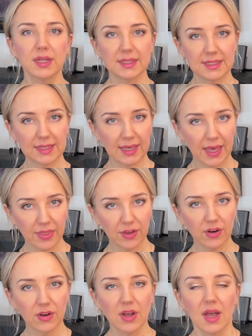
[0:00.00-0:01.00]

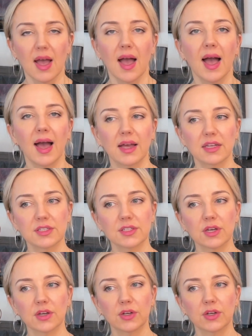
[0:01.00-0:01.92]
together, and